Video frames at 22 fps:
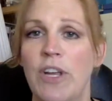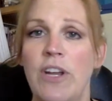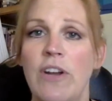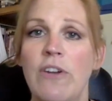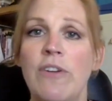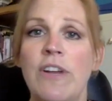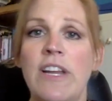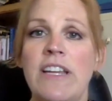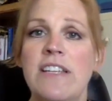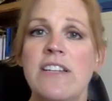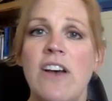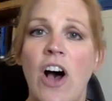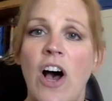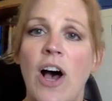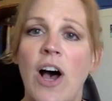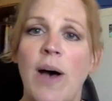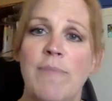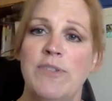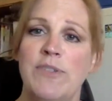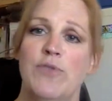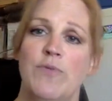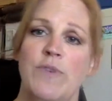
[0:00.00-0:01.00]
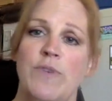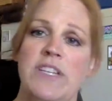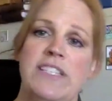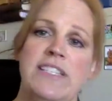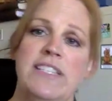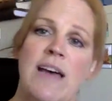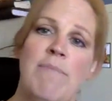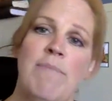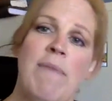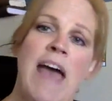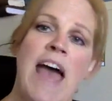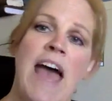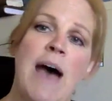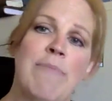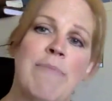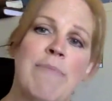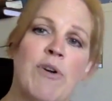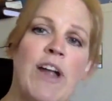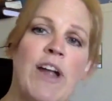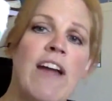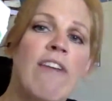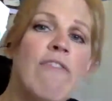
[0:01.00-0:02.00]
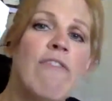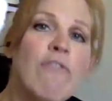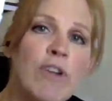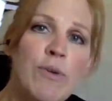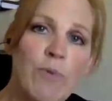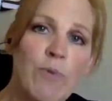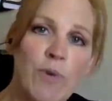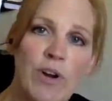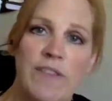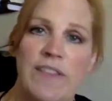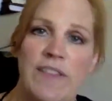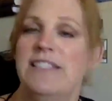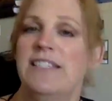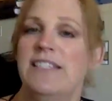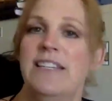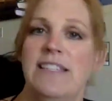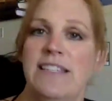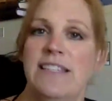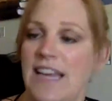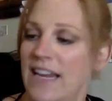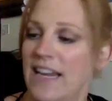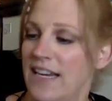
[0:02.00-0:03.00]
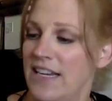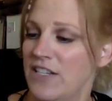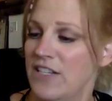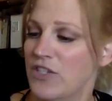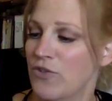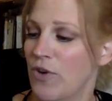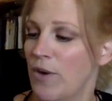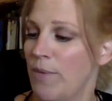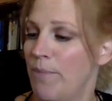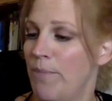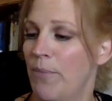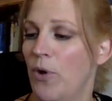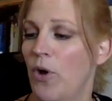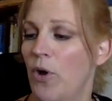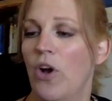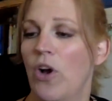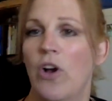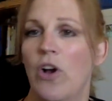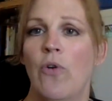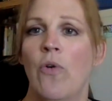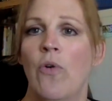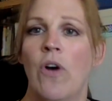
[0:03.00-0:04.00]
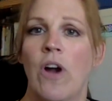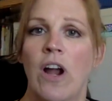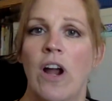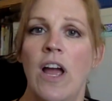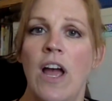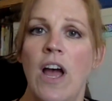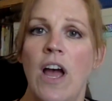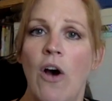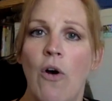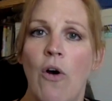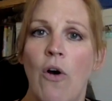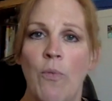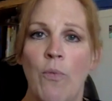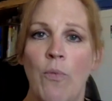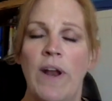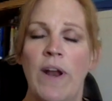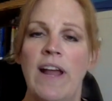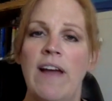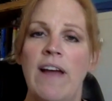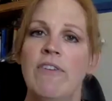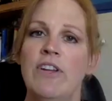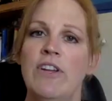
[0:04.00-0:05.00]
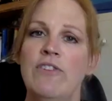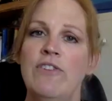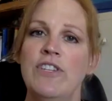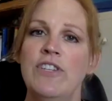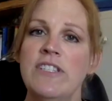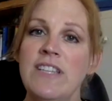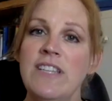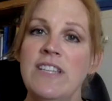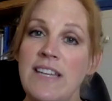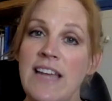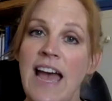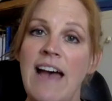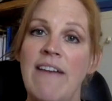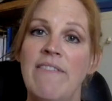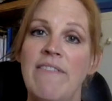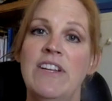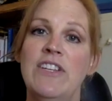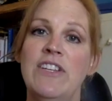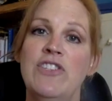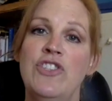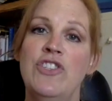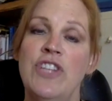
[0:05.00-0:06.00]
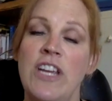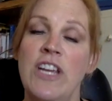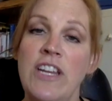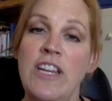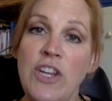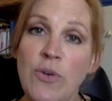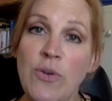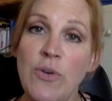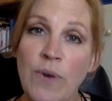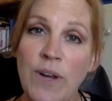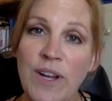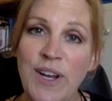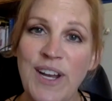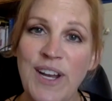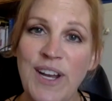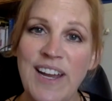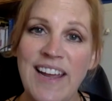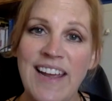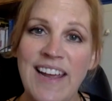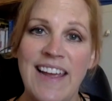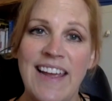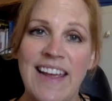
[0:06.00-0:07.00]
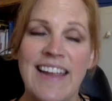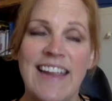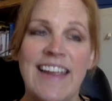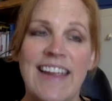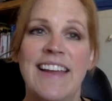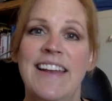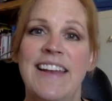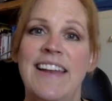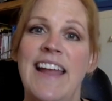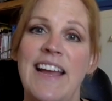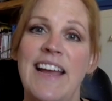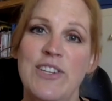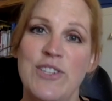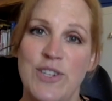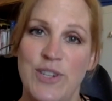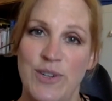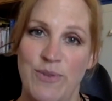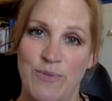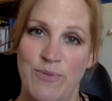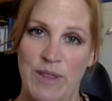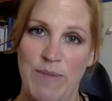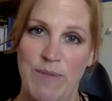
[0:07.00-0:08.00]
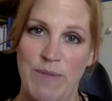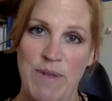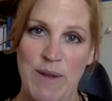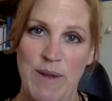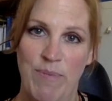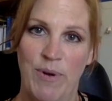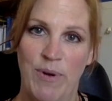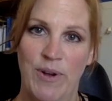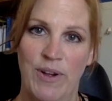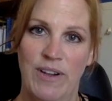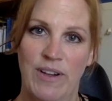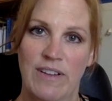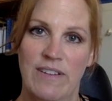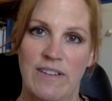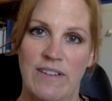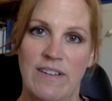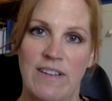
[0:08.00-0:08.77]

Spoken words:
You don't need Tom's 3-step map or every word that's in Danny's script book or whatever. You just need to have a genuine connection with people.